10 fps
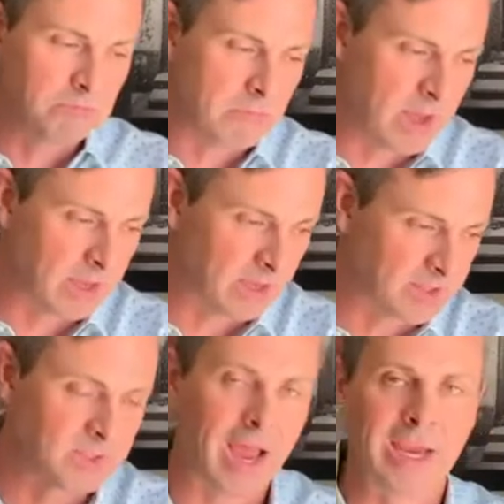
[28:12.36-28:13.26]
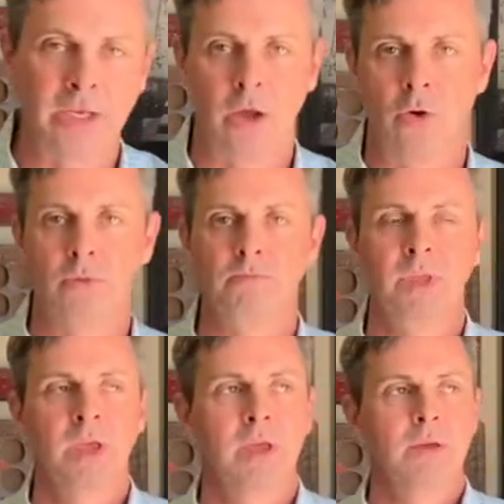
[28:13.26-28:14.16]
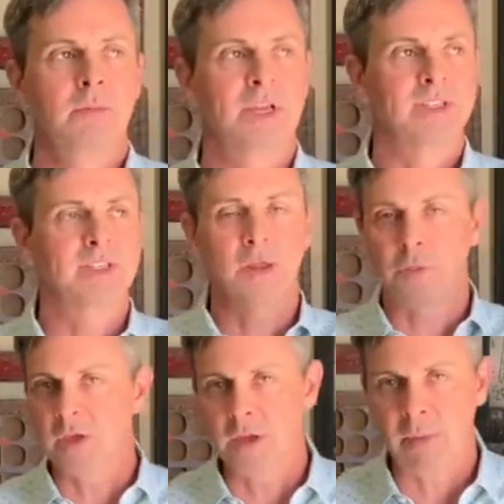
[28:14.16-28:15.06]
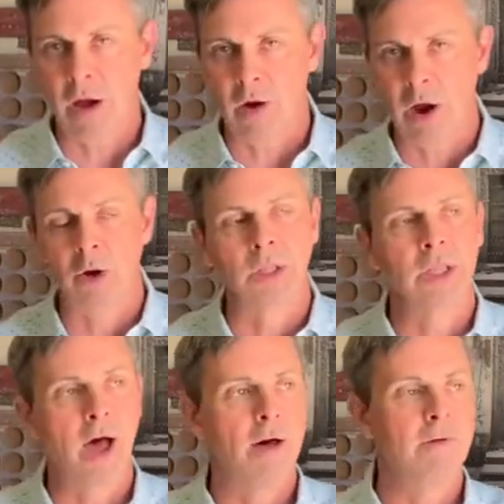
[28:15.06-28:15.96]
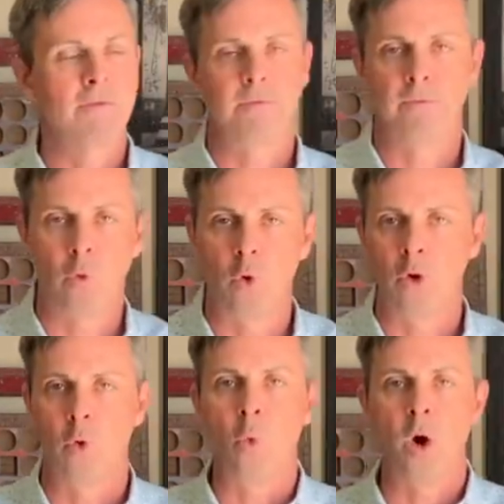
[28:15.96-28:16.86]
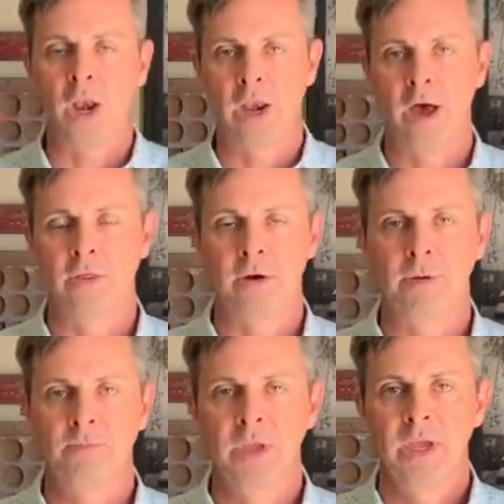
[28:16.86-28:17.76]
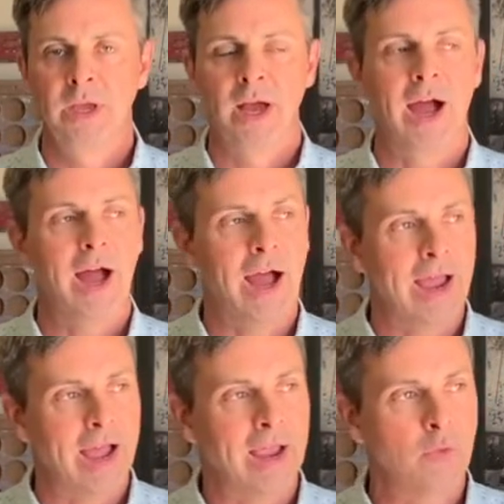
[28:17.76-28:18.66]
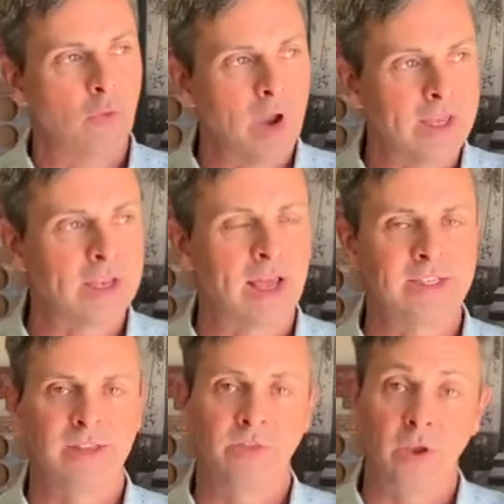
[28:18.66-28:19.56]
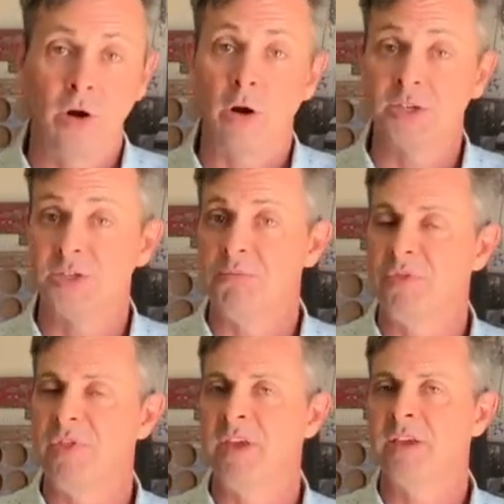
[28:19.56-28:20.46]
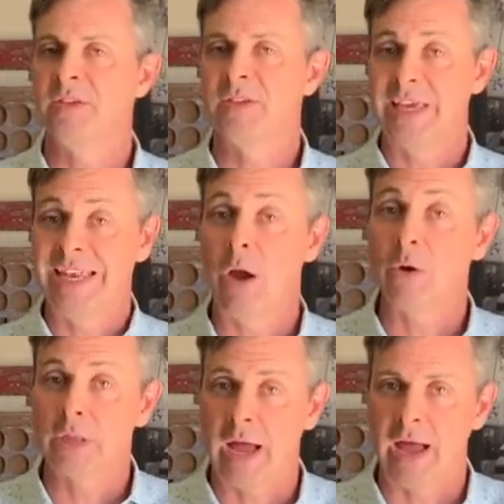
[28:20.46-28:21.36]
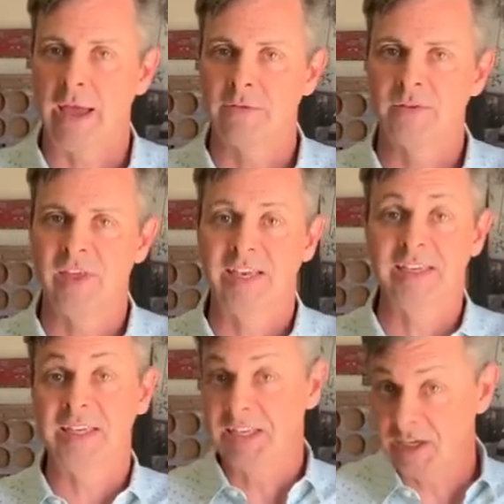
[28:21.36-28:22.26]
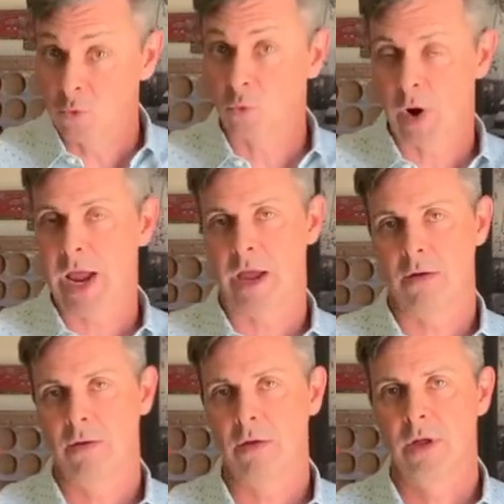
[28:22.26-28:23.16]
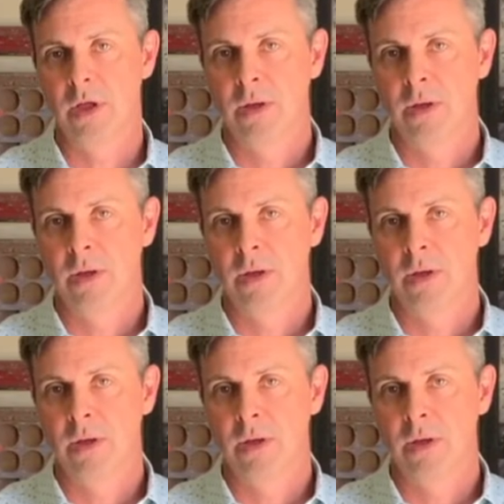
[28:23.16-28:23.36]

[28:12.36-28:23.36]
make a side note because as I think about our love for one another, I, I recognize that there are some things in our lives that derail